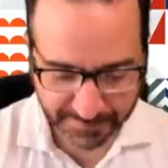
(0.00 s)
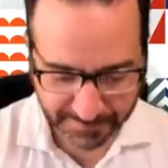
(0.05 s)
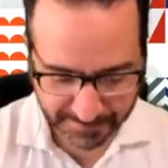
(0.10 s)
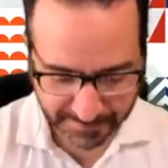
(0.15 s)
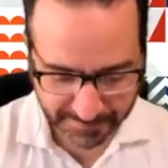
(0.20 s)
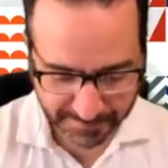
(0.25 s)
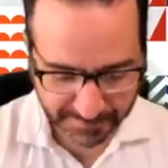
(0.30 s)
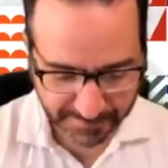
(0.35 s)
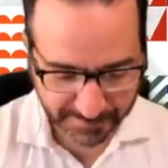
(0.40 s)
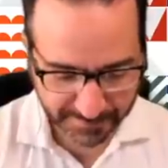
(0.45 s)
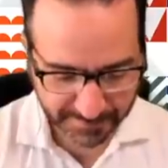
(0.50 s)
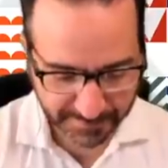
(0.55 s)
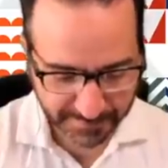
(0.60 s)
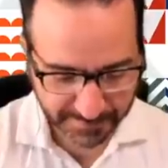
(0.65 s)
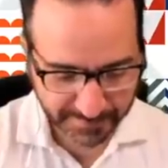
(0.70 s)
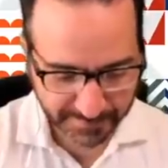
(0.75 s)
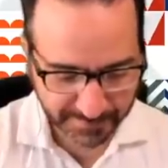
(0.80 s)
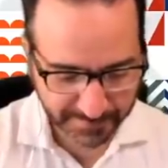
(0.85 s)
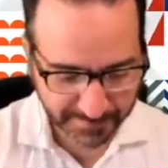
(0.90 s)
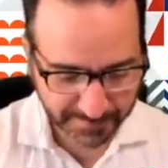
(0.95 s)

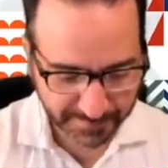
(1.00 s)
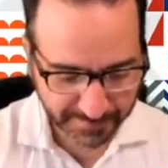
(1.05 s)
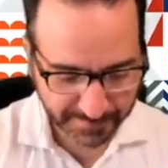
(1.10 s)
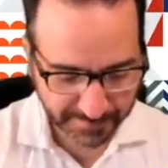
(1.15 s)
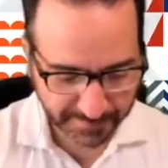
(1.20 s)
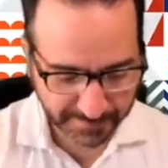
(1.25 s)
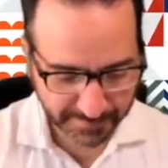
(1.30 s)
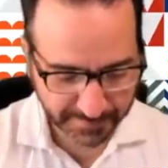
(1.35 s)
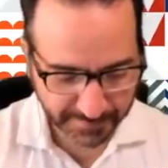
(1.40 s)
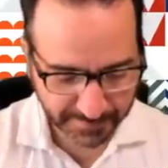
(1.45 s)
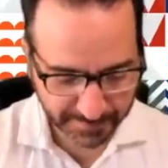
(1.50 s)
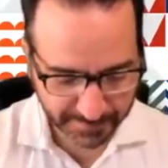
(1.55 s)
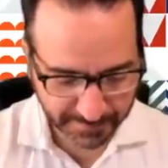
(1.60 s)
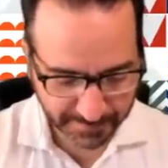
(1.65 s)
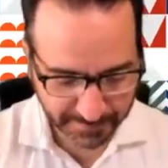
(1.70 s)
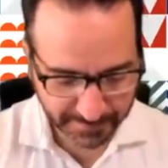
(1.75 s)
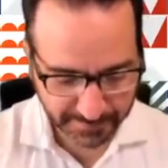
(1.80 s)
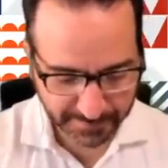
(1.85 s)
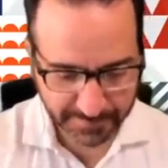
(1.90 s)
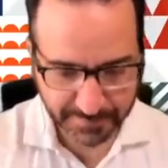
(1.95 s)

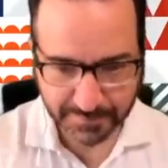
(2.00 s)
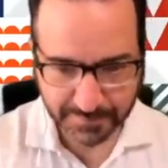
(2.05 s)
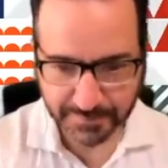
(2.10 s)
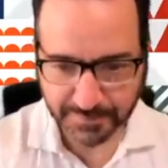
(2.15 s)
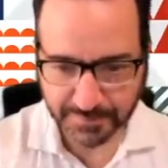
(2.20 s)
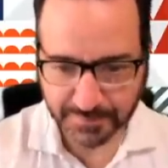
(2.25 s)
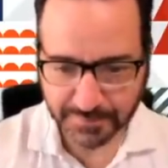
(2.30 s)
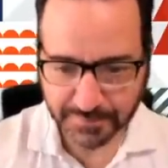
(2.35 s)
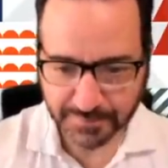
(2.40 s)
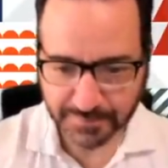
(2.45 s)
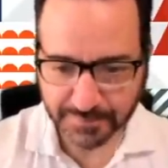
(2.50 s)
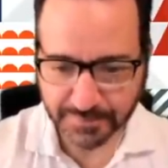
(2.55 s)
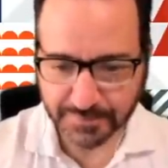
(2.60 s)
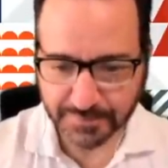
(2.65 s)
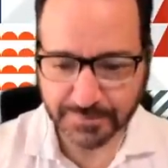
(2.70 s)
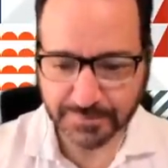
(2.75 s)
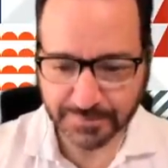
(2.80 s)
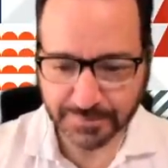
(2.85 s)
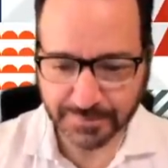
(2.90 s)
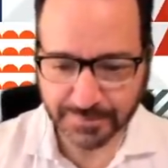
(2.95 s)

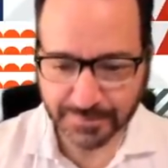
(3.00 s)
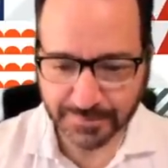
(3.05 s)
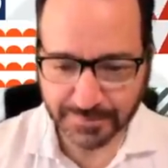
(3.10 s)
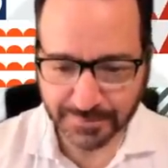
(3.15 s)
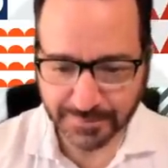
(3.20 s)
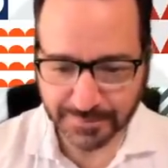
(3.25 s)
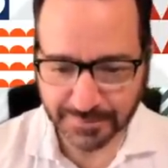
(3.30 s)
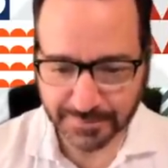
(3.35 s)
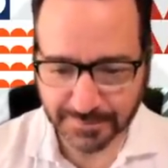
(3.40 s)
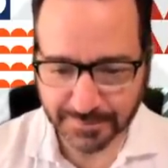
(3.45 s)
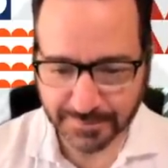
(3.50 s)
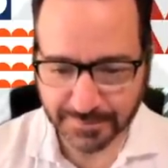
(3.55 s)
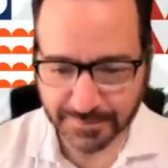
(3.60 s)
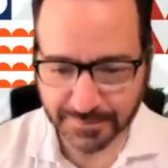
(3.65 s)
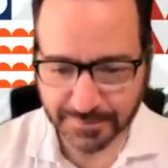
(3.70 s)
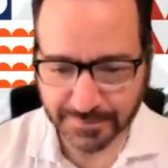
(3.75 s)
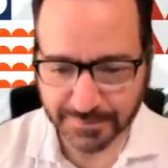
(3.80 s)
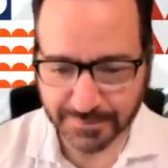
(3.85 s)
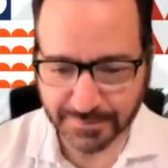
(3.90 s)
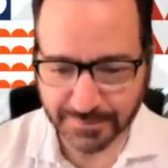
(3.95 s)

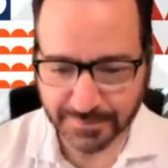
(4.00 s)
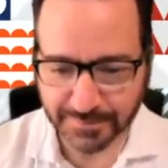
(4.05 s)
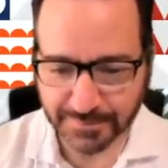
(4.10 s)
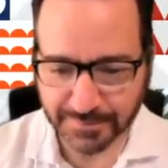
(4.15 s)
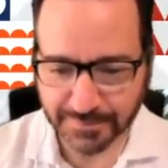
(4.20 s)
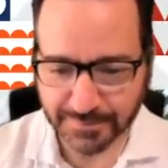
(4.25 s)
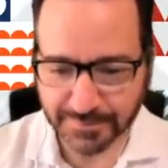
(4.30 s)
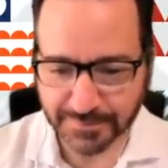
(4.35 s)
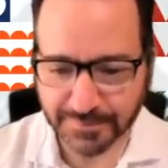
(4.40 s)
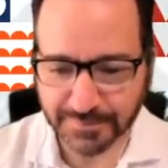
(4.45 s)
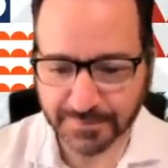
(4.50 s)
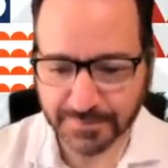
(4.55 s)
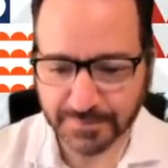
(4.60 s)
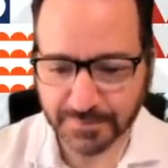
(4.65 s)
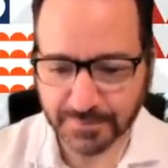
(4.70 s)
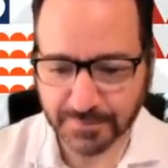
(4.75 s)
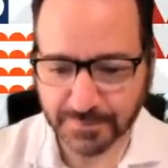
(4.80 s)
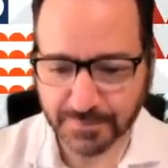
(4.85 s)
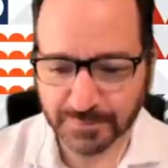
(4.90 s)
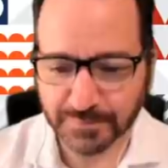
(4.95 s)

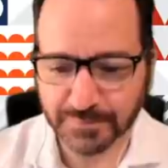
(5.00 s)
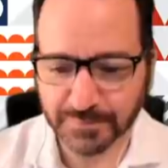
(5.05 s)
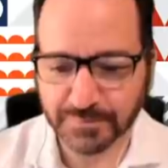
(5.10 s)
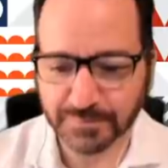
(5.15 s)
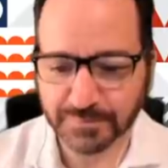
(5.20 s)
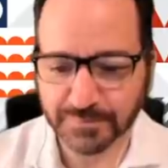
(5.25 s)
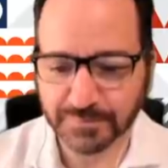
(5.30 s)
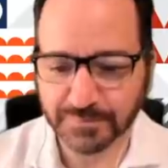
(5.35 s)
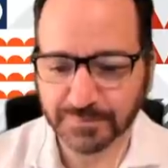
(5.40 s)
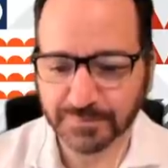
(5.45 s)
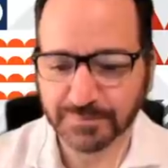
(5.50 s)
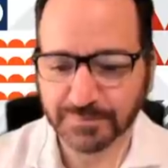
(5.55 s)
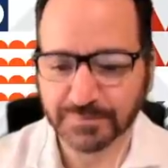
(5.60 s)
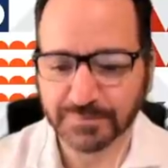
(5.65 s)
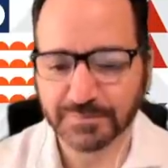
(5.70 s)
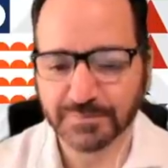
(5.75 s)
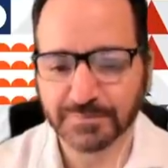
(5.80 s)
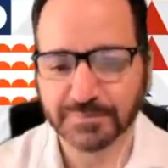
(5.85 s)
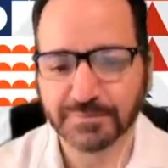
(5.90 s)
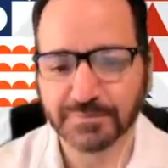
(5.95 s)

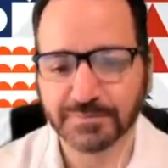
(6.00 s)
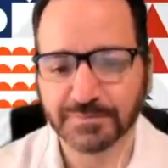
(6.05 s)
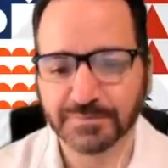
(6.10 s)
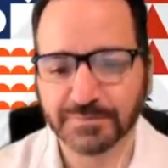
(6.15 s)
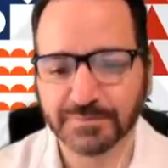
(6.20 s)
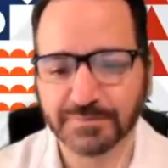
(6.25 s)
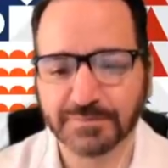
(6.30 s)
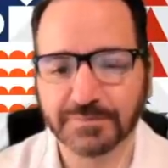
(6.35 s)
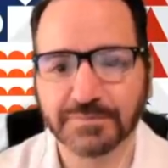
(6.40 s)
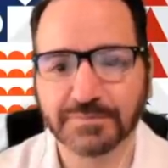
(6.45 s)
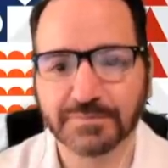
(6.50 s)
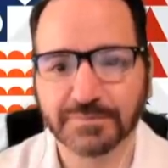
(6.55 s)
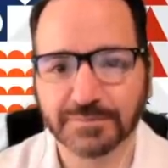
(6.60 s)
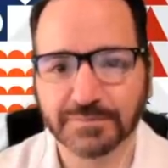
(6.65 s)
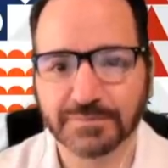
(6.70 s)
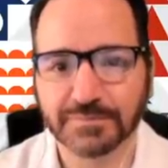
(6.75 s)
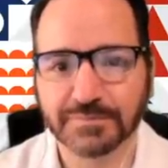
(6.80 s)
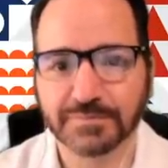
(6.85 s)
(not speaking)